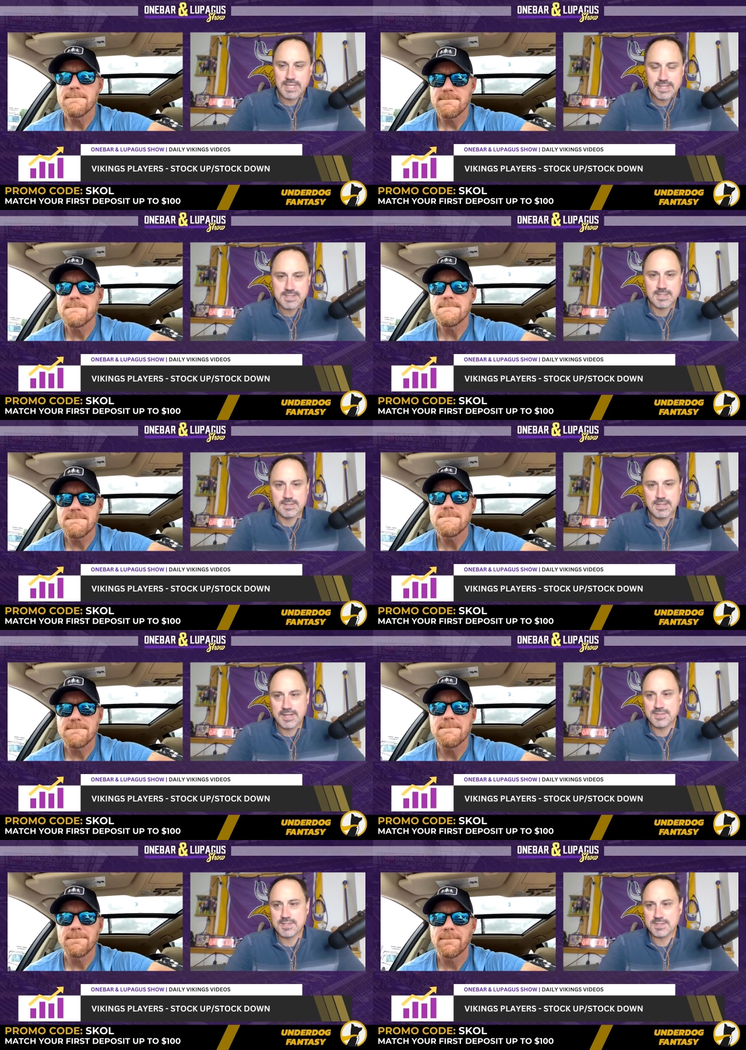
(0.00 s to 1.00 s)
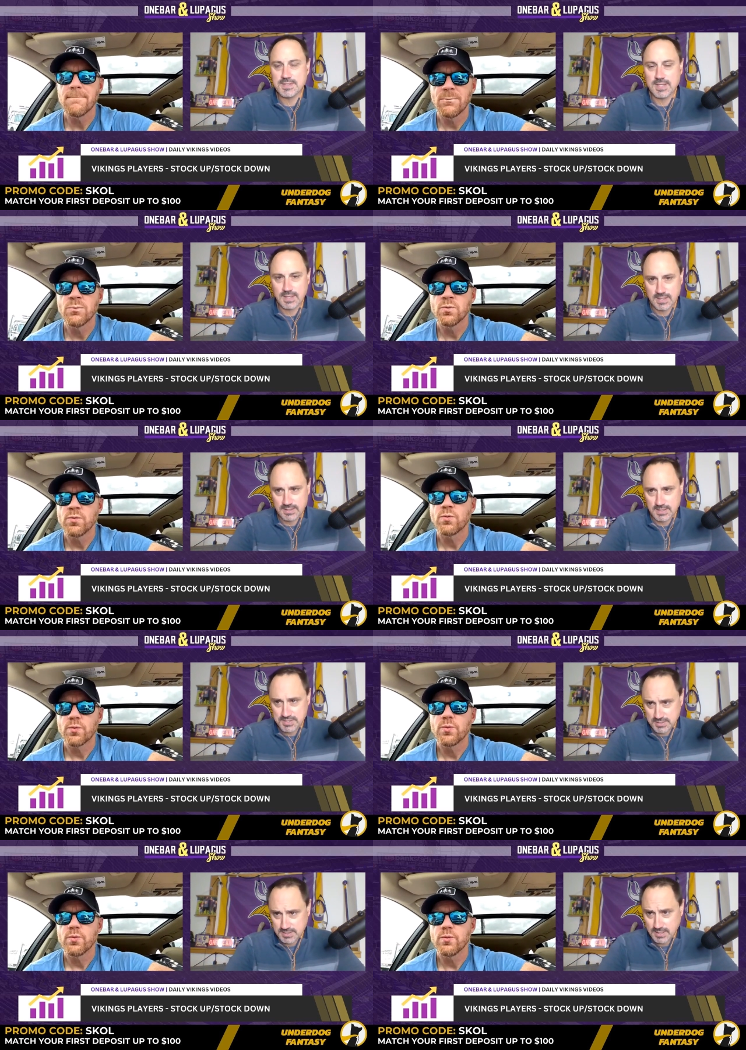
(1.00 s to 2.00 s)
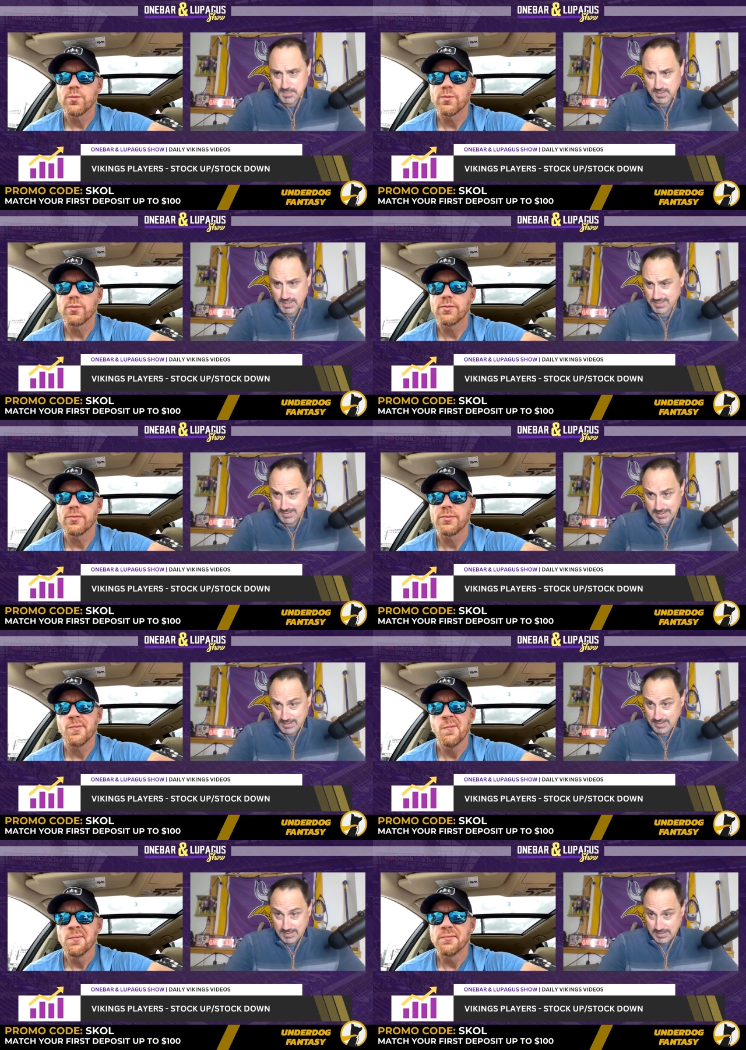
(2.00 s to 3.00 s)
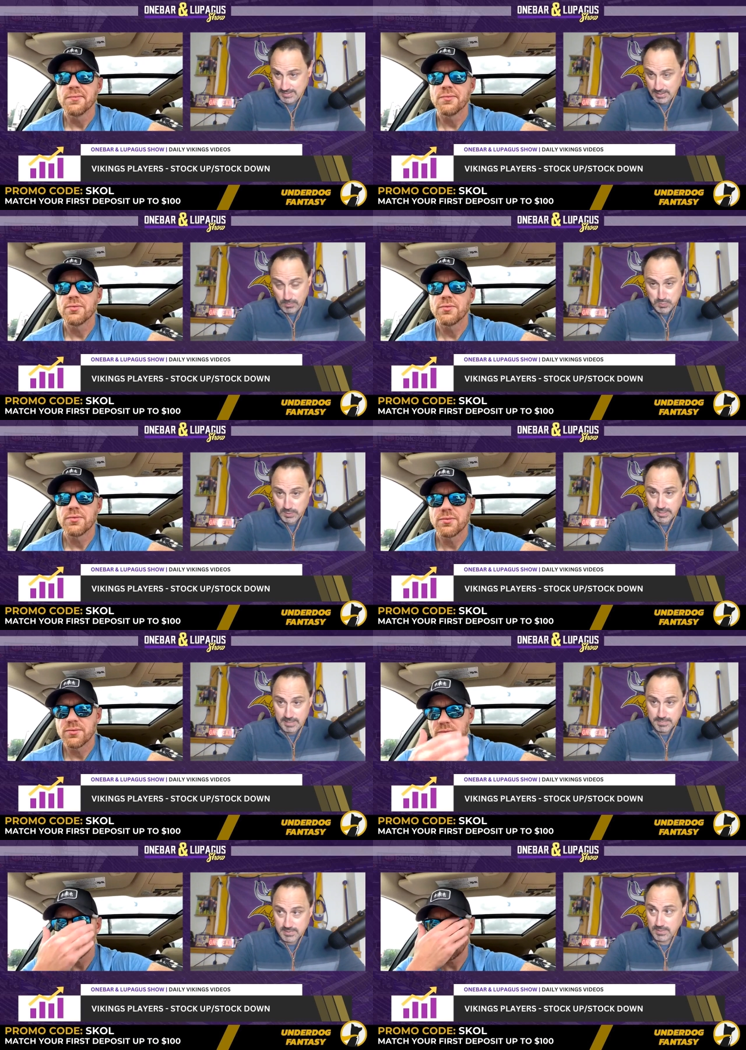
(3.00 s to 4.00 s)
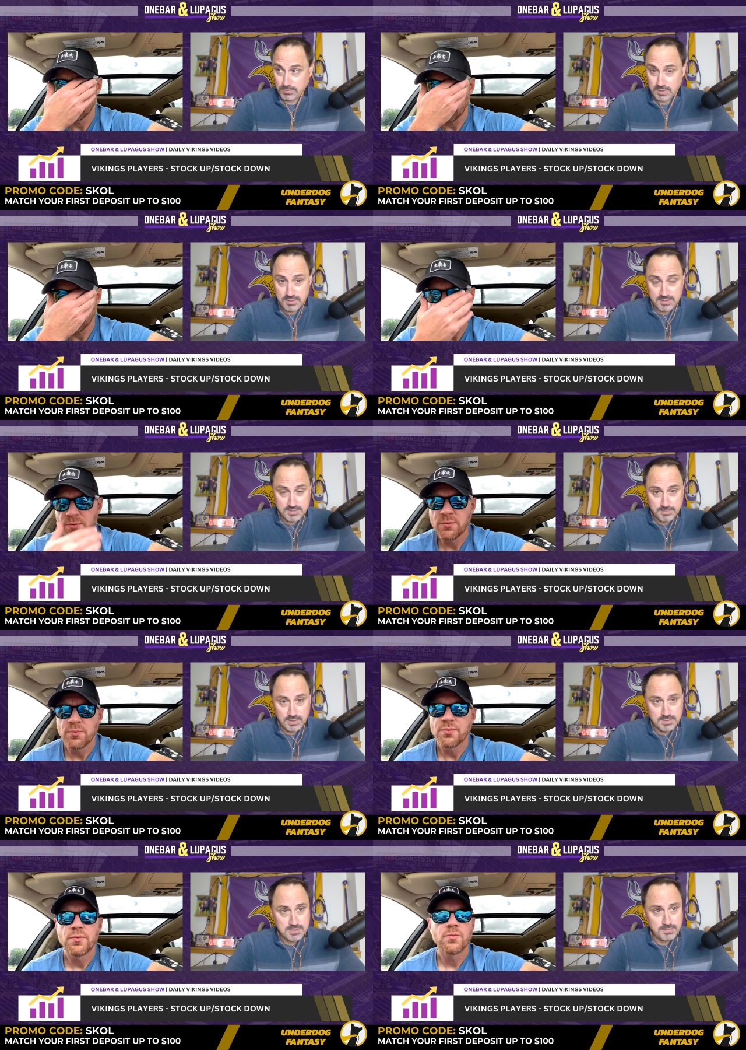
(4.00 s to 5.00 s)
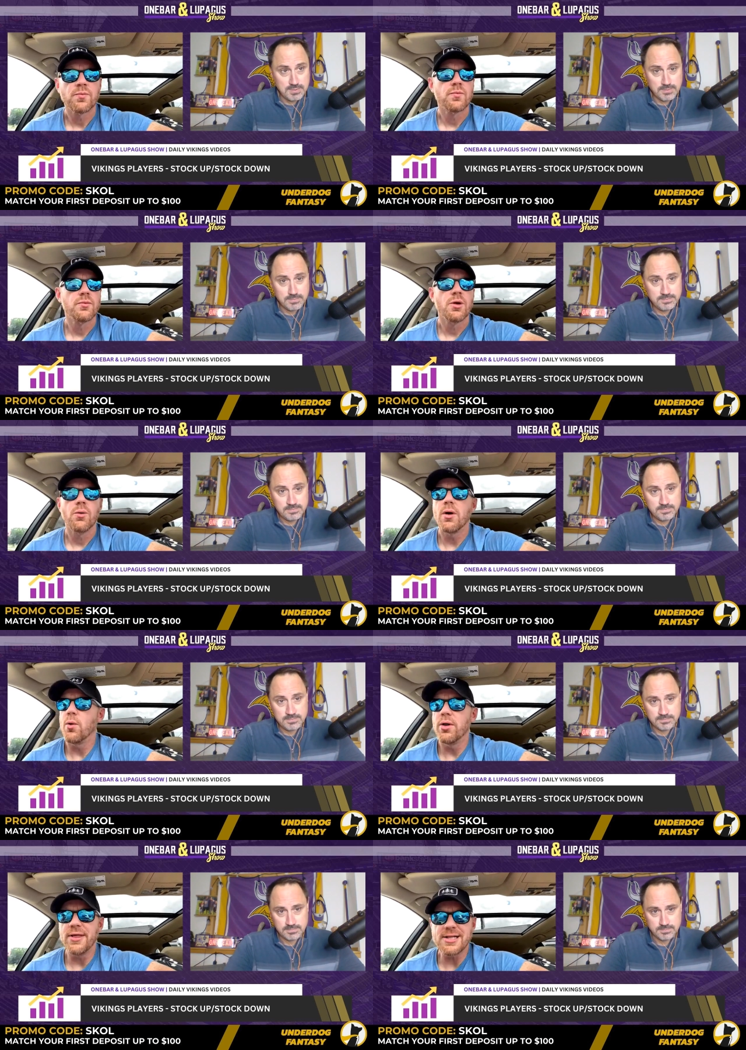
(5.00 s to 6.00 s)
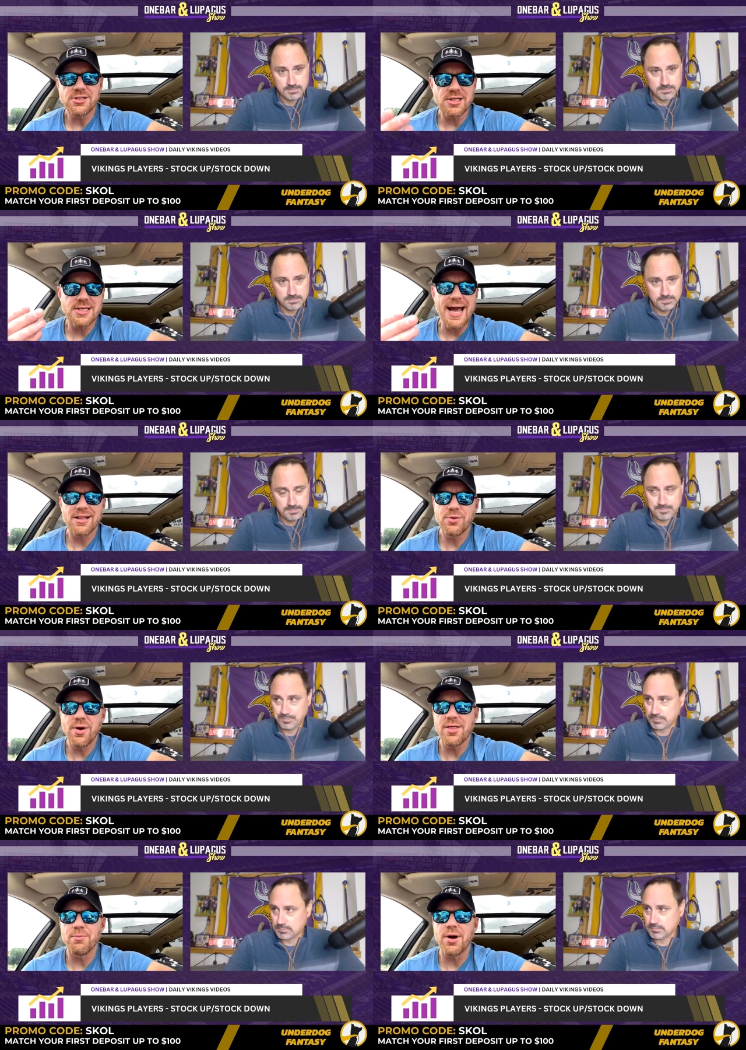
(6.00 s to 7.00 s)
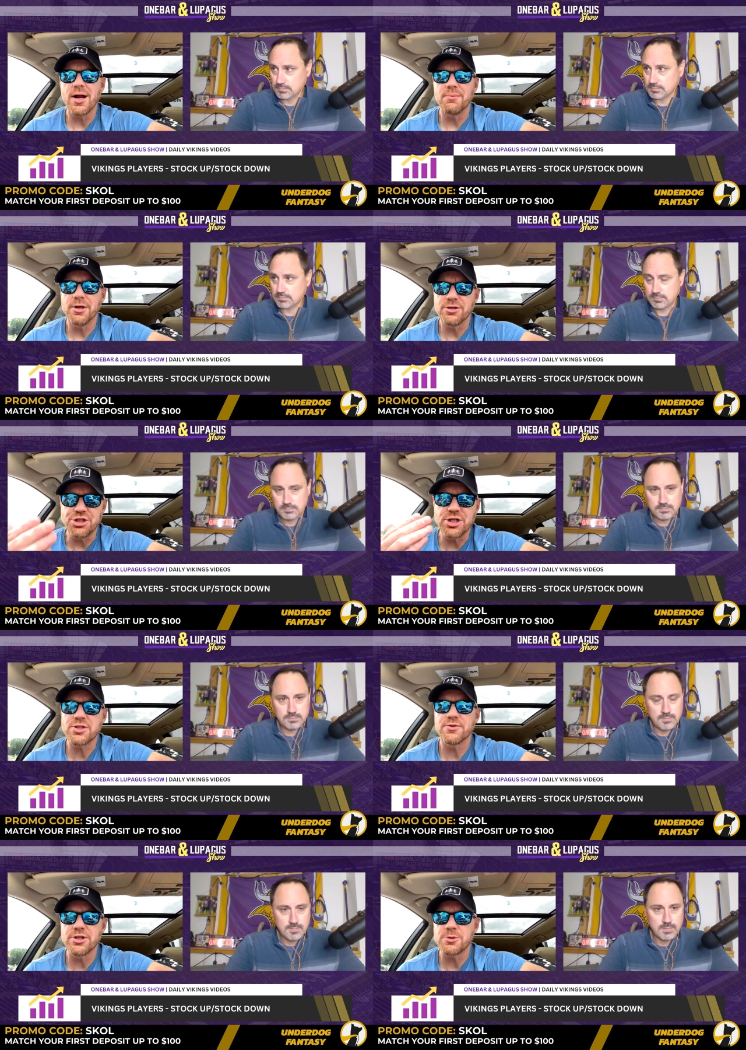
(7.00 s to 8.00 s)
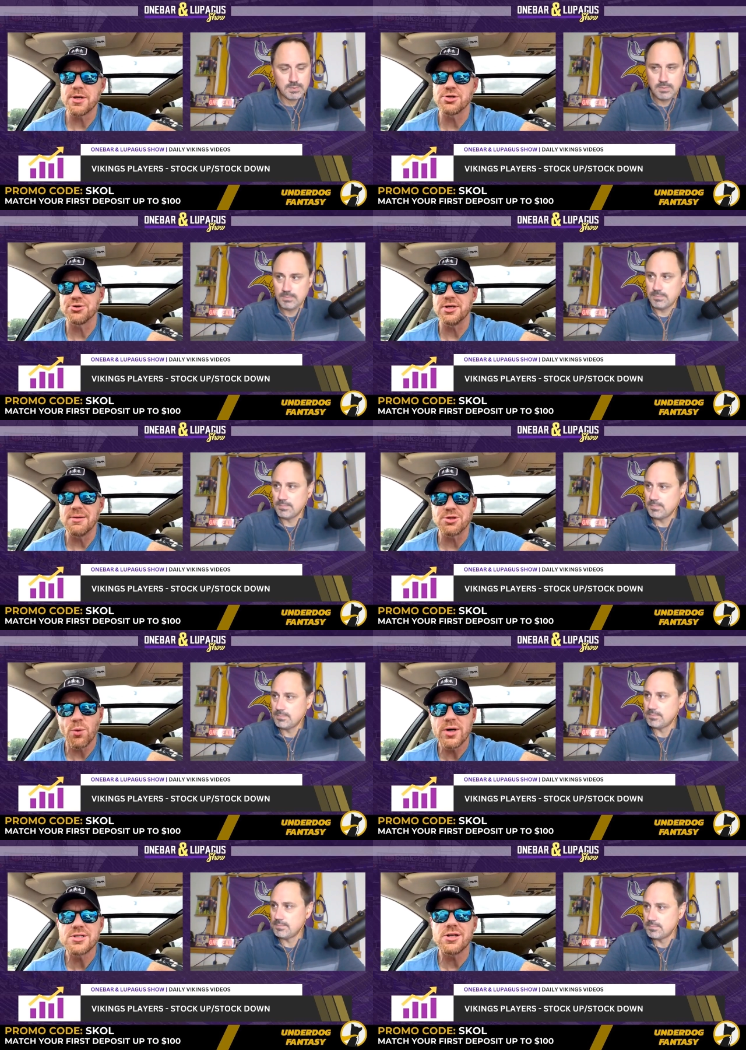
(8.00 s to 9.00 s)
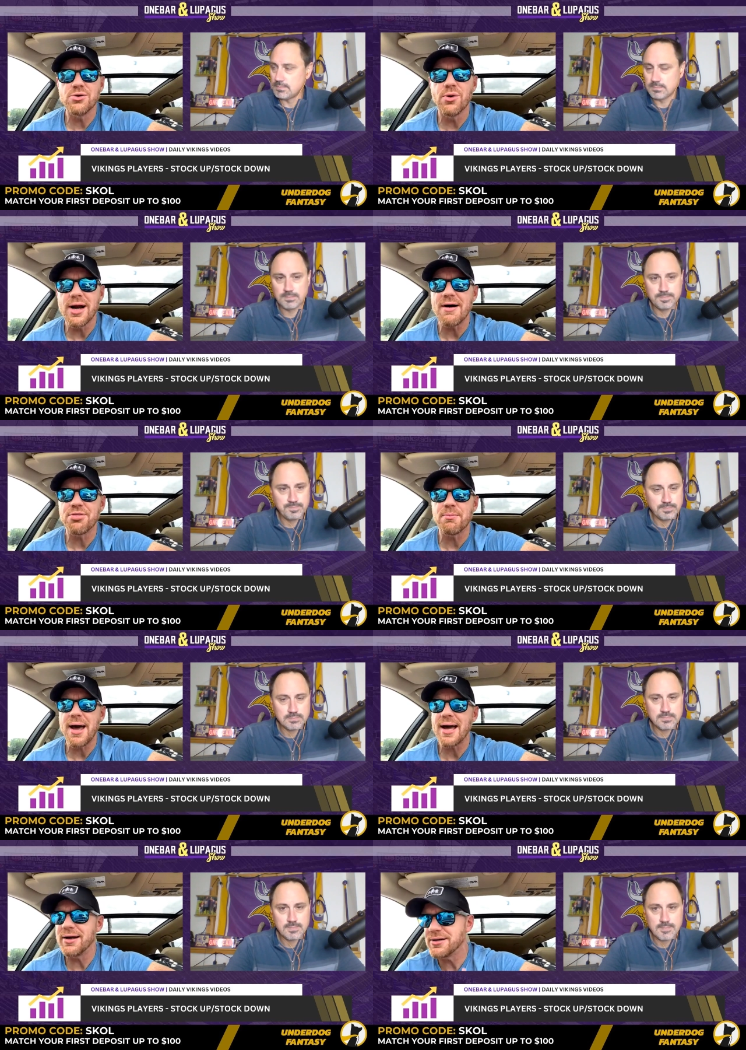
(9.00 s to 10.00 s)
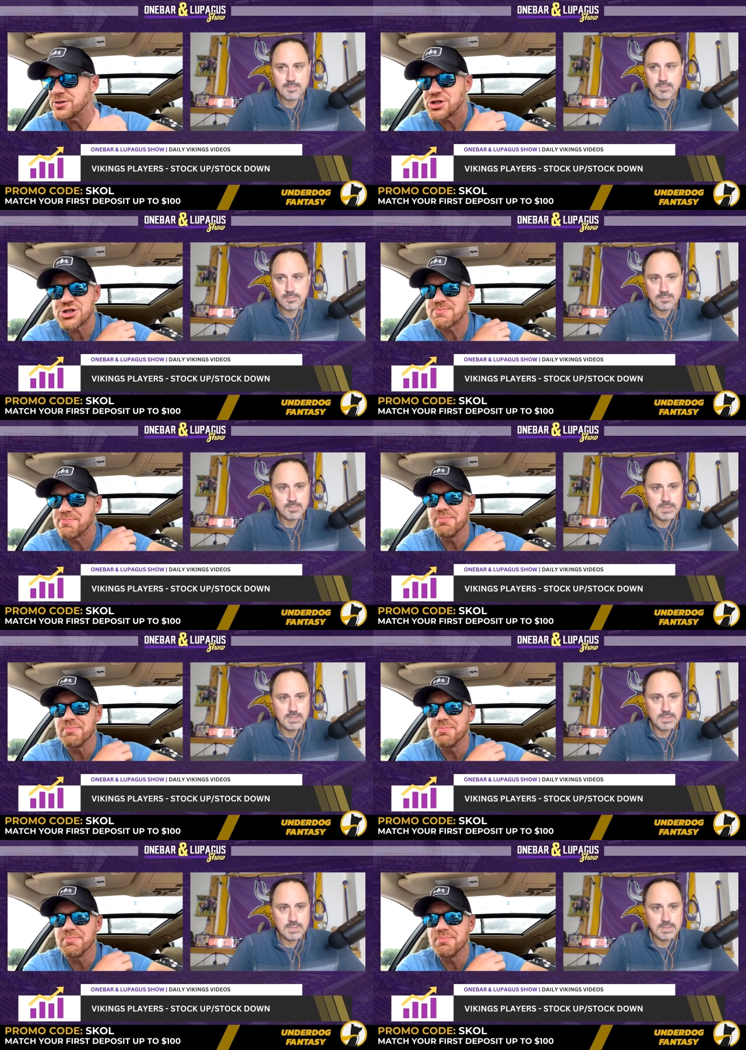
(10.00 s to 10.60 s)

Speaker 1: gets it. That is his thing. And Najee Thompson, I, I know it's one game, but I really think he's going to make this team too.
Speaker 2: Well, that's exactly why they brought him here, just for his special teams. And what does he do right off the bat? Just